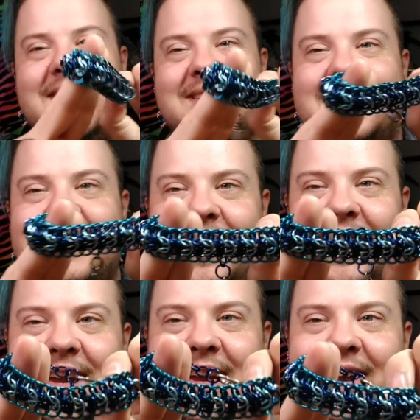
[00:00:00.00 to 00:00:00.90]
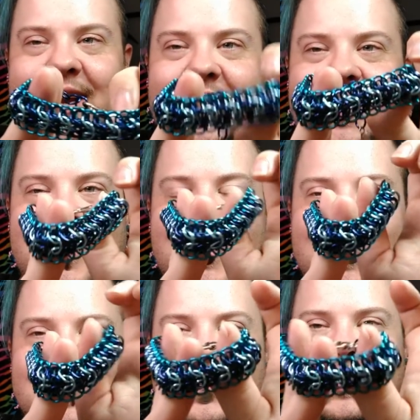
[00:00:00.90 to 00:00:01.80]
I
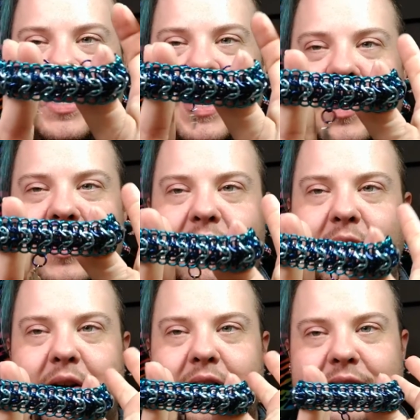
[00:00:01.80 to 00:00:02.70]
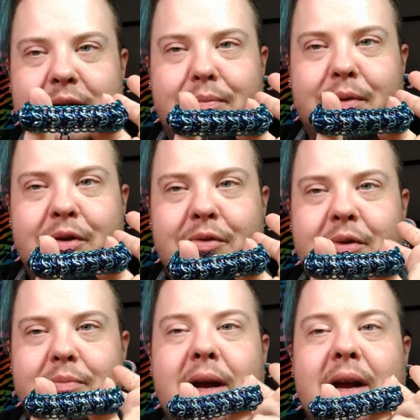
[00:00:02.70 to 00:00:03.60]
just had some
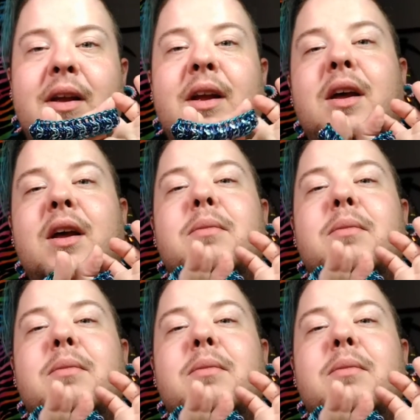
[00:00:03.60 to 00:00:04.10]
blue, my